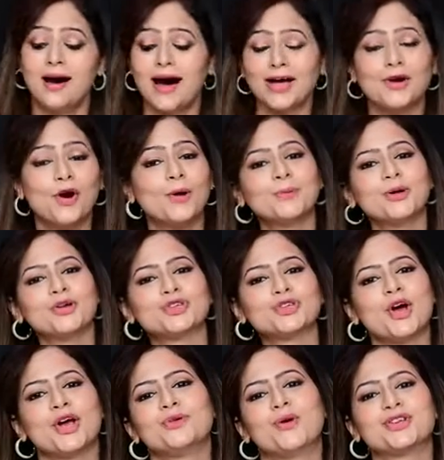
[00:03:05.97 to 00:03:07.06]
I hope you
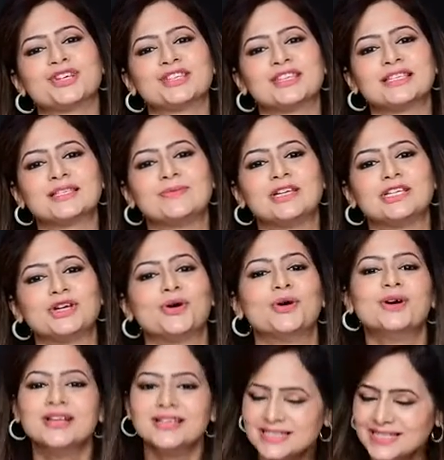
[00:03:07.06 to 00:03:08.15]
enjoyed watching this
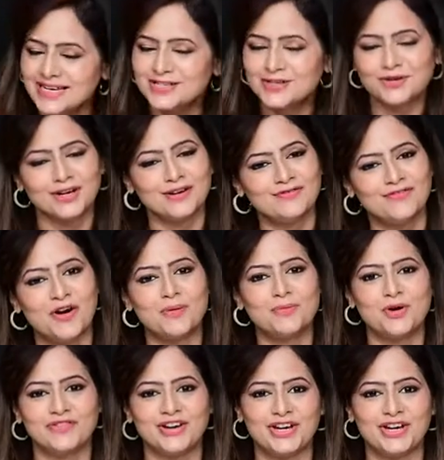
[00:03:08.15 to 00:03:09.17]
video. Stay tuned in for more